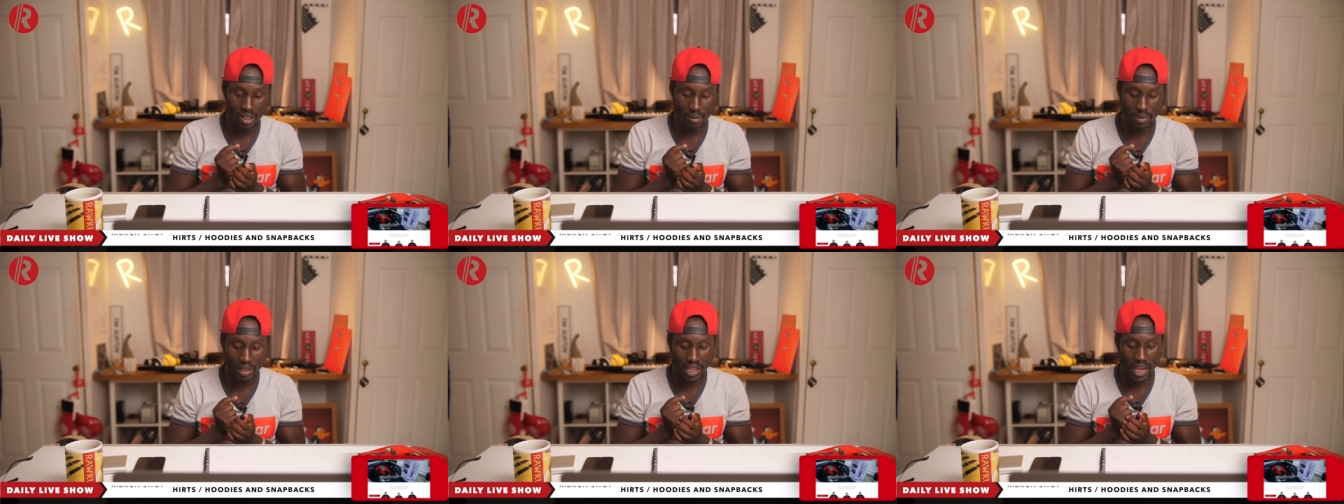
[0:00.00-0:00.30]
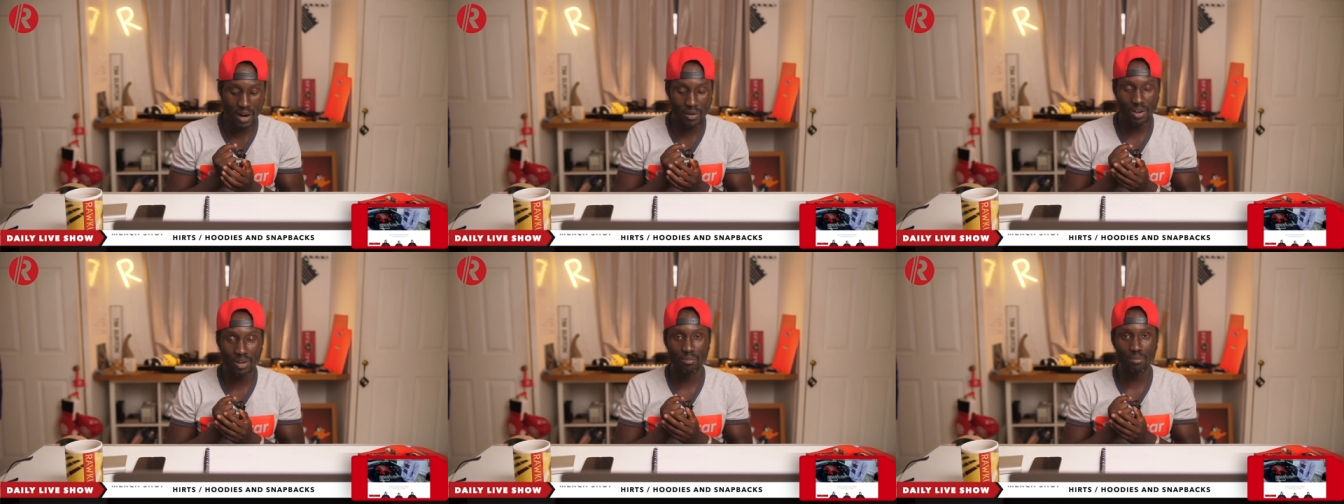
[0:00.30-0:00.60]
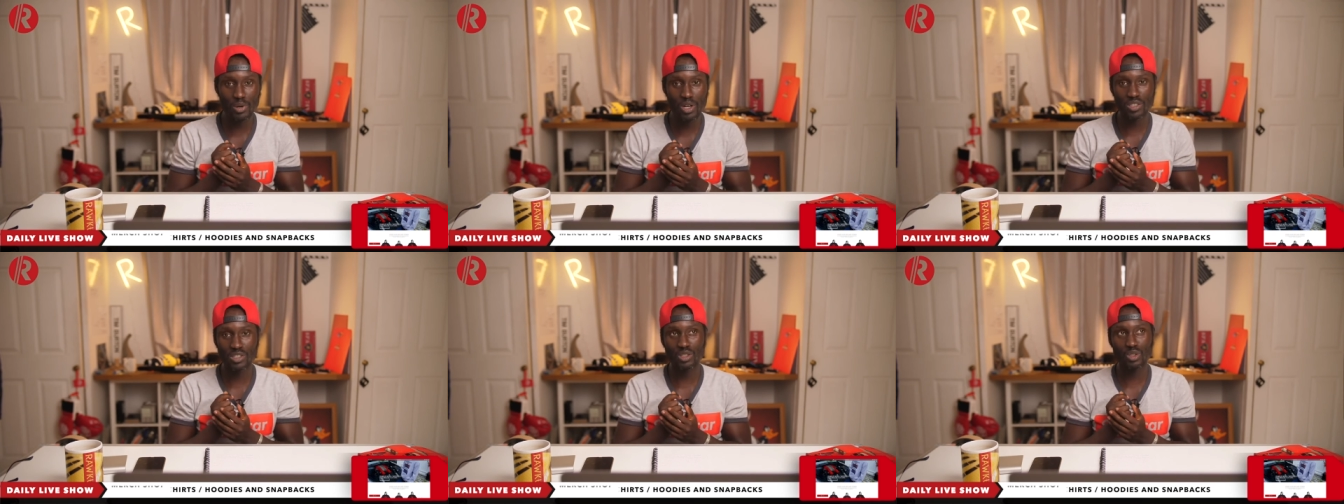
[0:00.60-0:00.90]
the McLaren
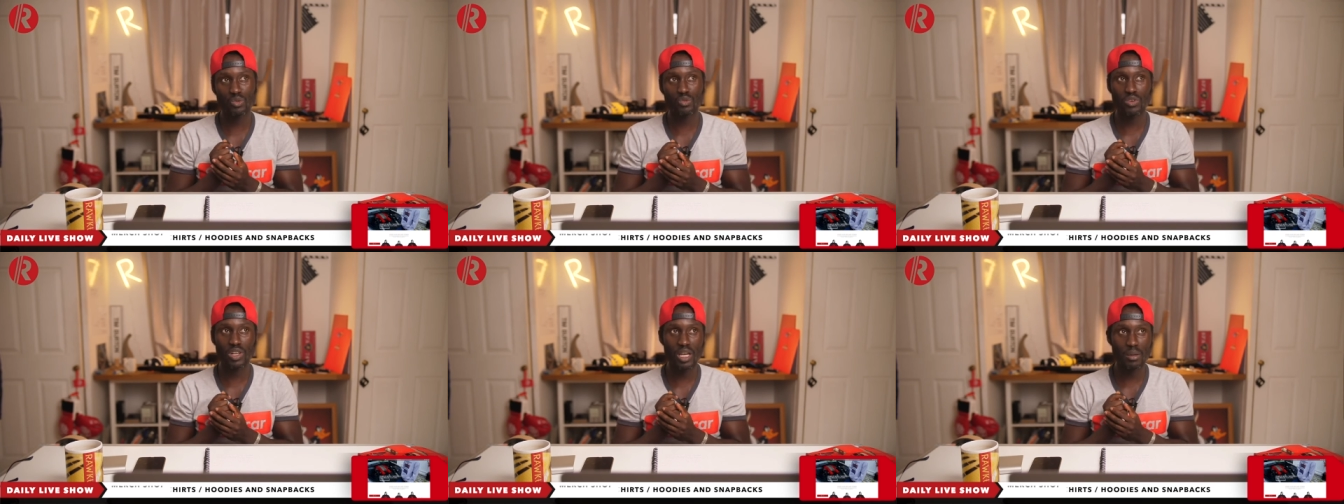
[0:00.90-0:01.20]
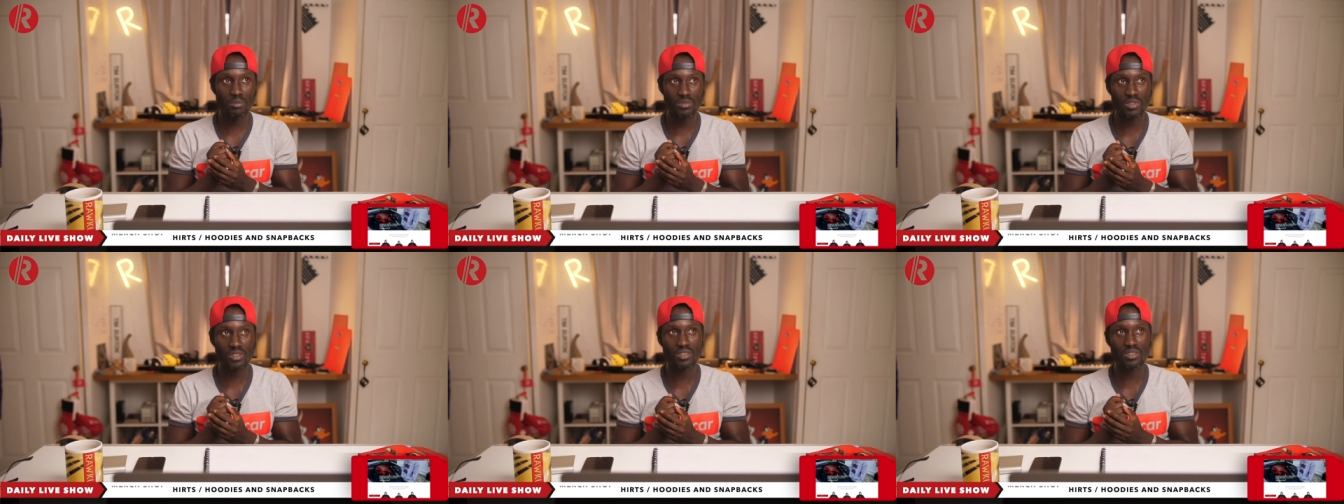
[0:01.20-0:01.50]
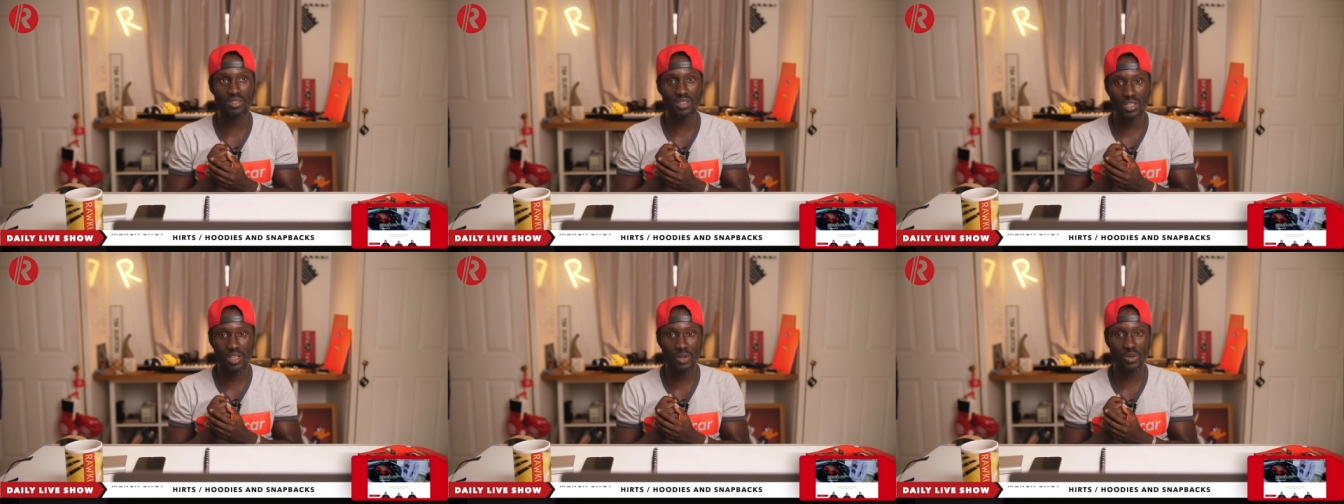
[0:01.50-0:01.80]
burst into flames
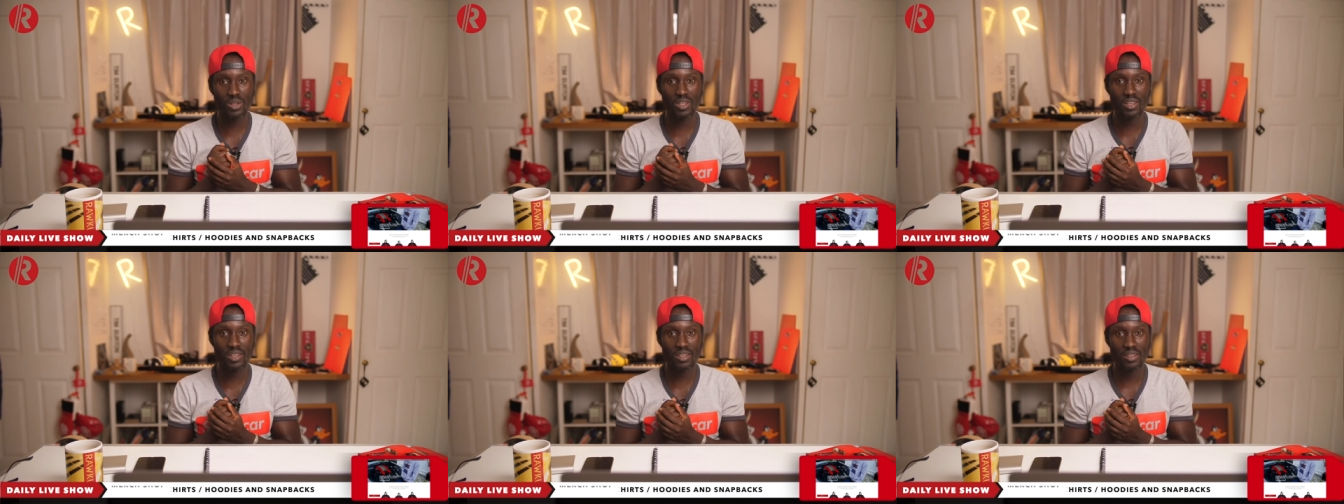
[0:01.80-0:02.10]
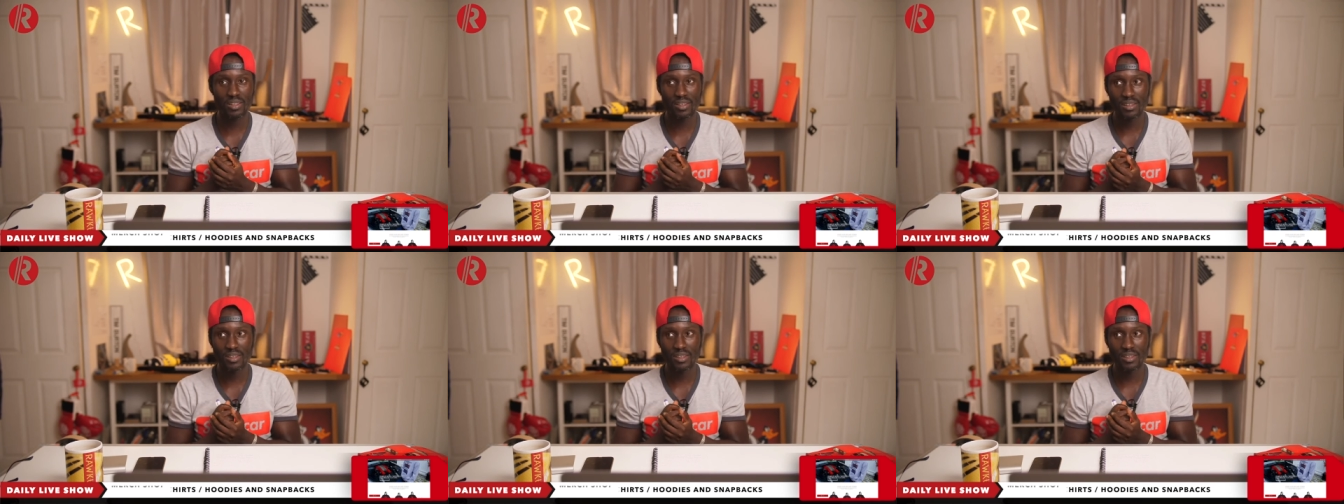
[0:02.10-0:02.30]
is equally,